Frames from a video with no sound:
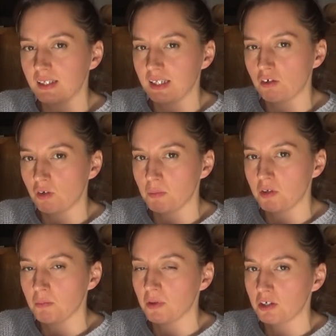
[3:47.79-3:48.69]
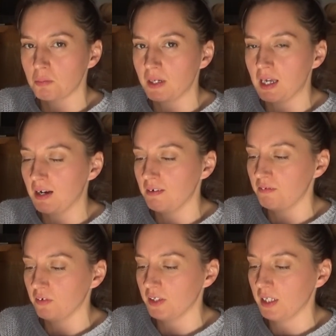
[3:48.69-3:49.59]
description box below
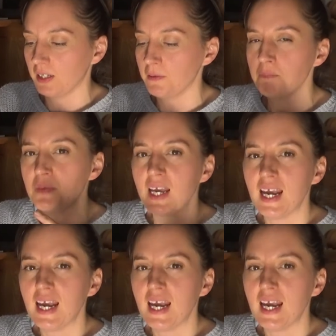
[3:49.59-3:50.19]
for you.